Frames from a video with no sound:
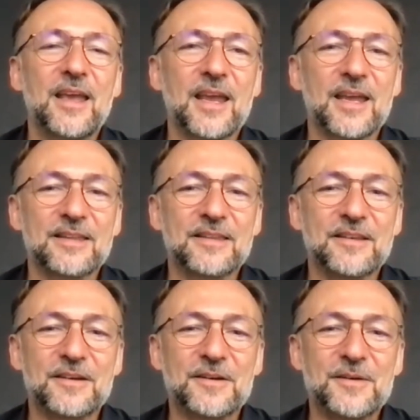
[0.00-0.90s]
And
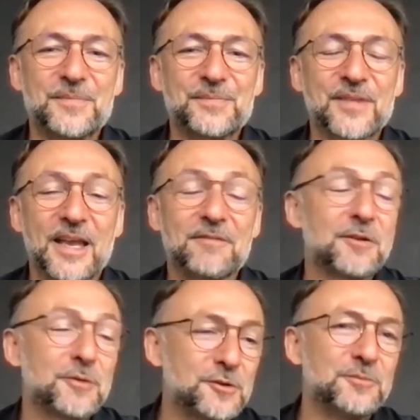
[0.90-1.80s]
I have
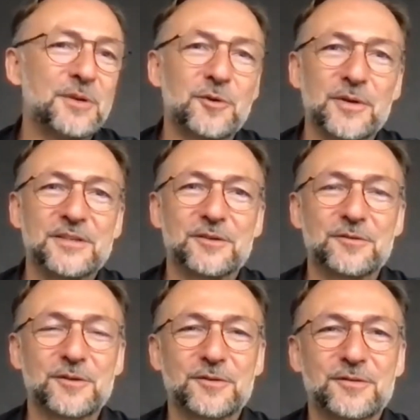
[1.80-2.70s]
very good memories
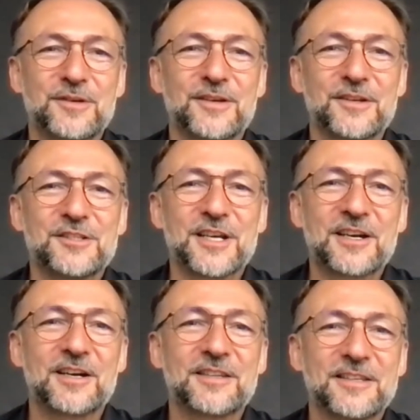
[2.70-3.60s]
of
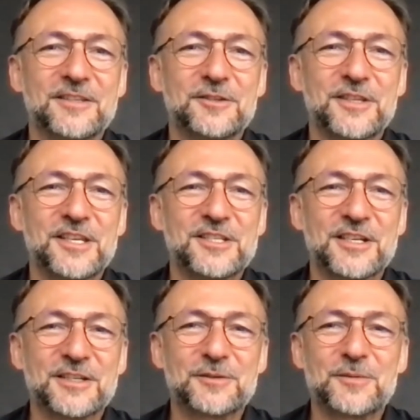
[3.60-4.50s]
Jakarta and
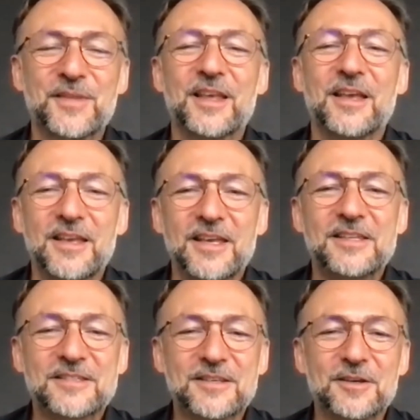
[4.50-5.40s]
Indonesia. So
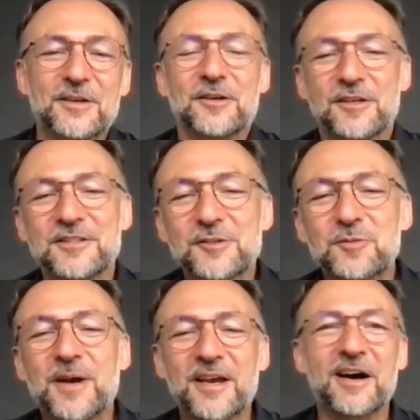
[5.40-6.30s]
it's dear
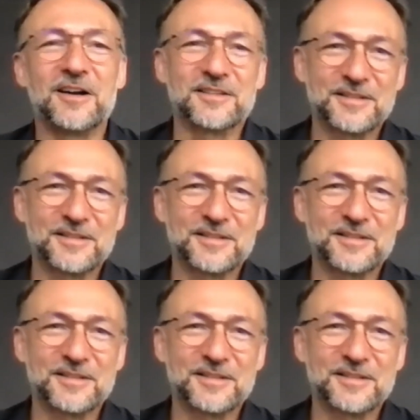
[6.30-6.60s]
to my heart.